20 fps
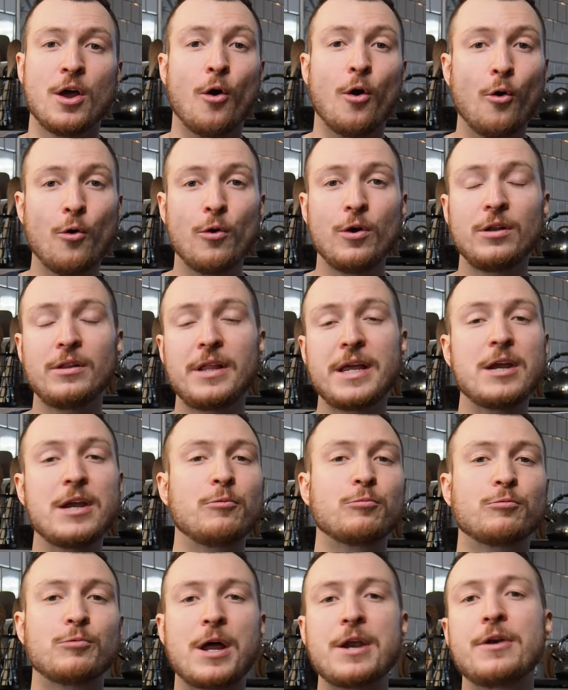or lay a
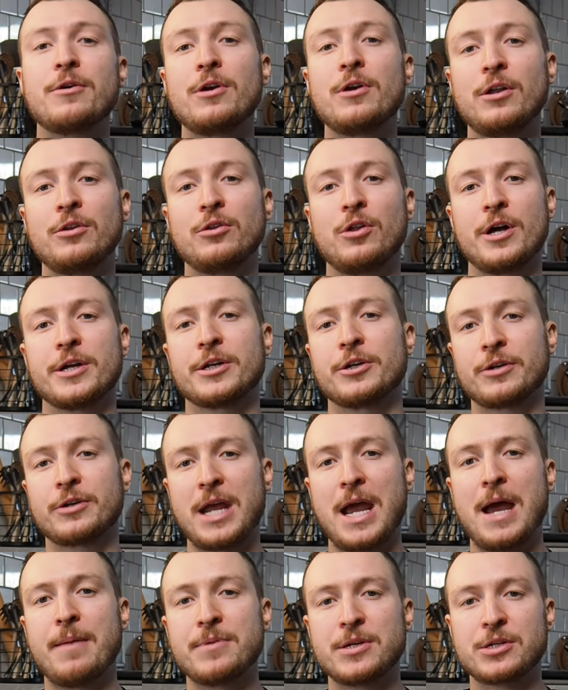runner along your
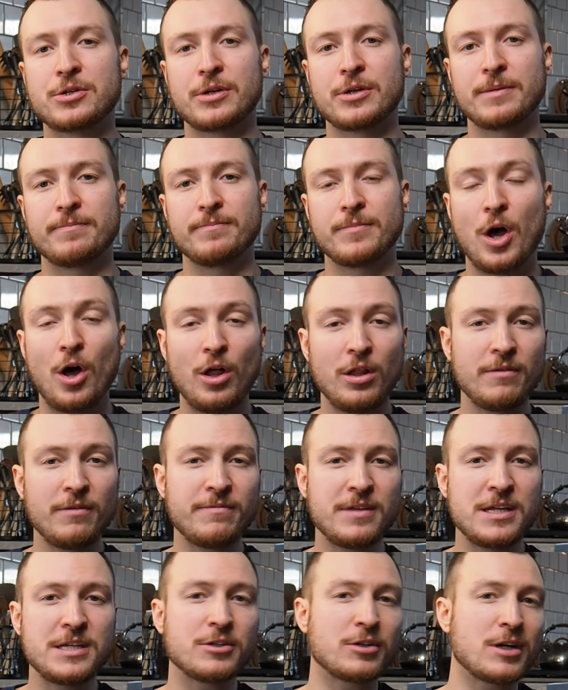cabinetry. All of
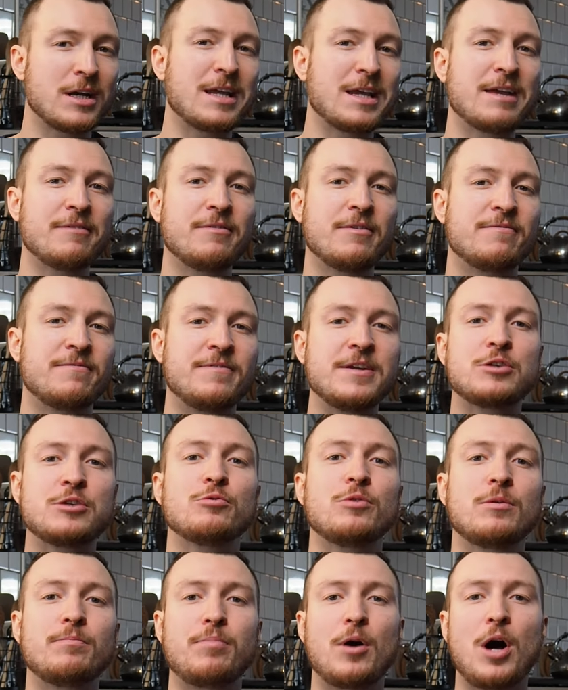these are going to give a
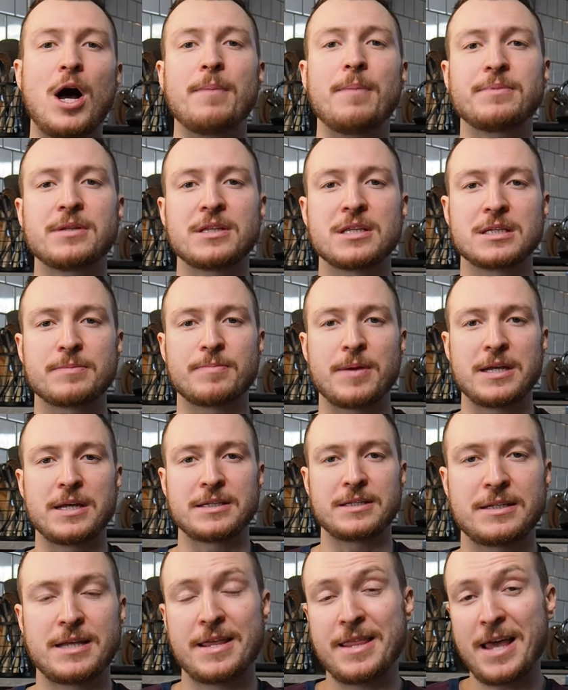visual pop to the
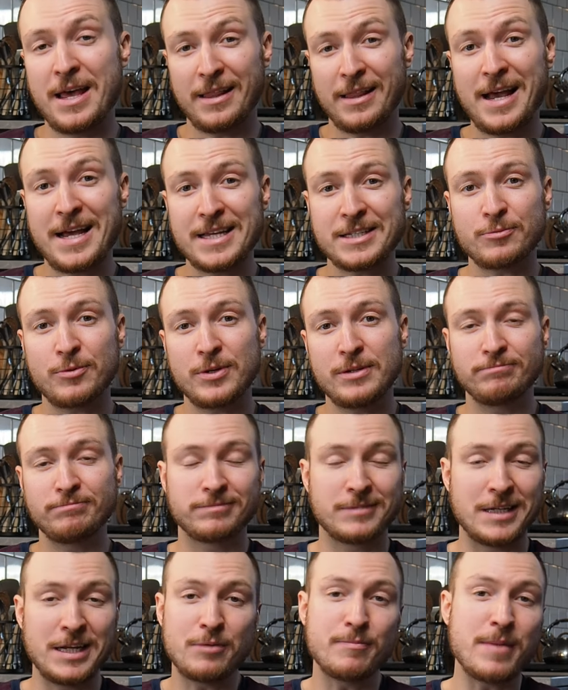space, and that last one,
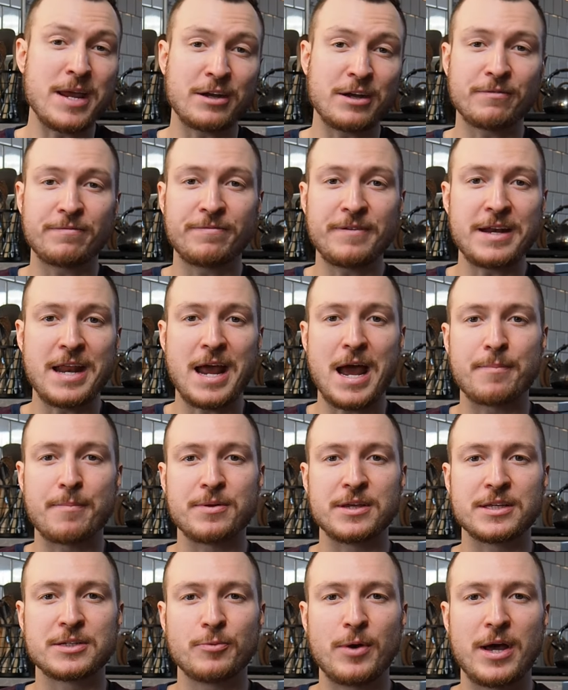it'll make your feet
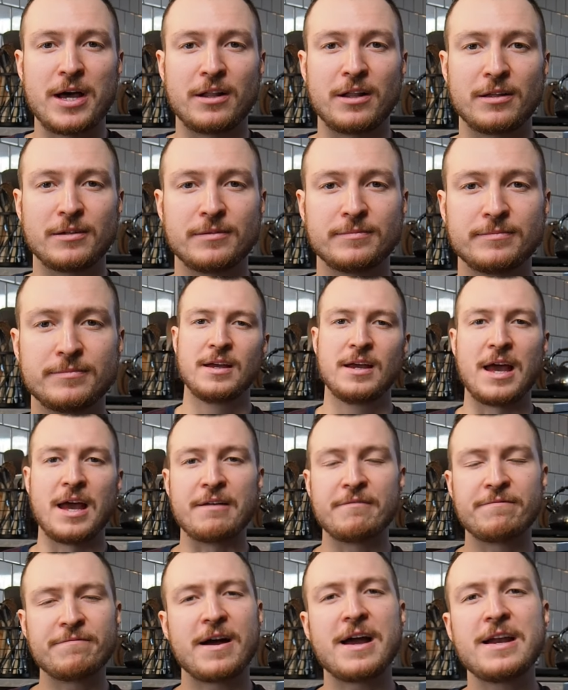happy as well. And
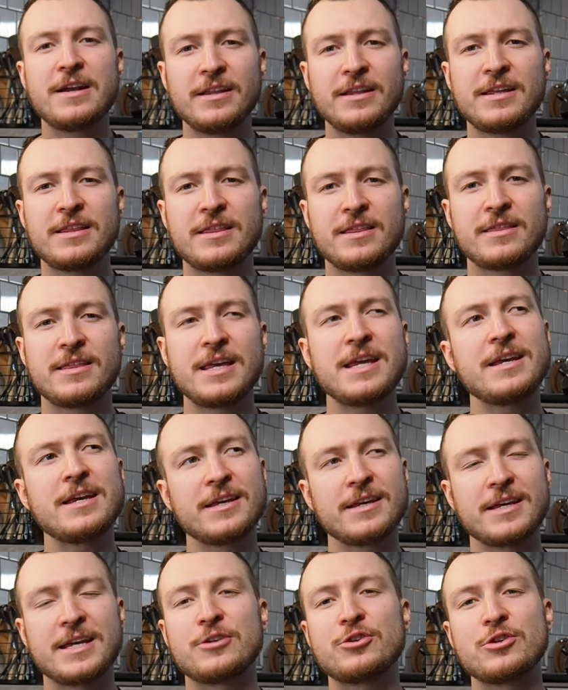finally,
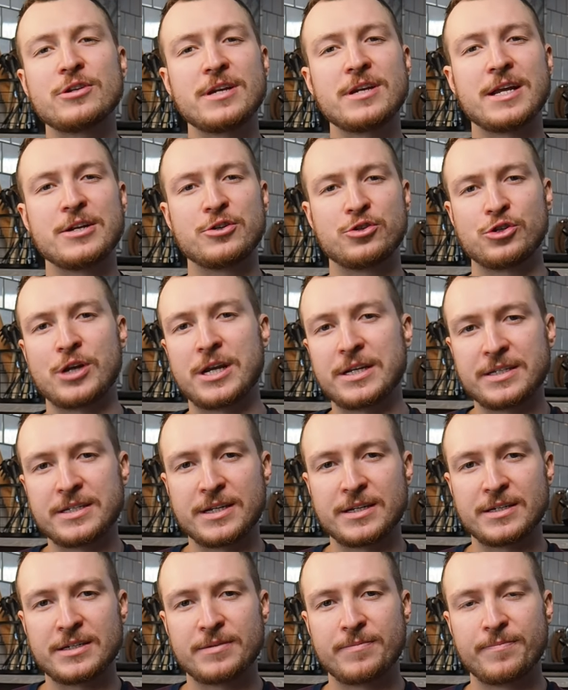think kitchen
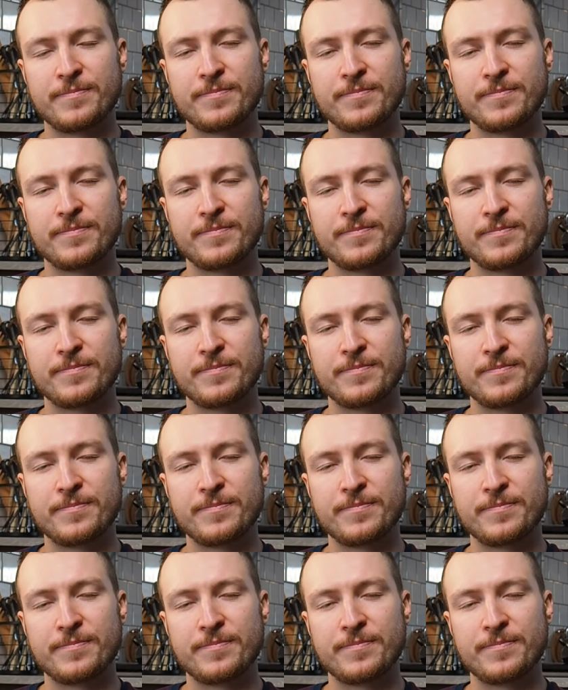adjacent.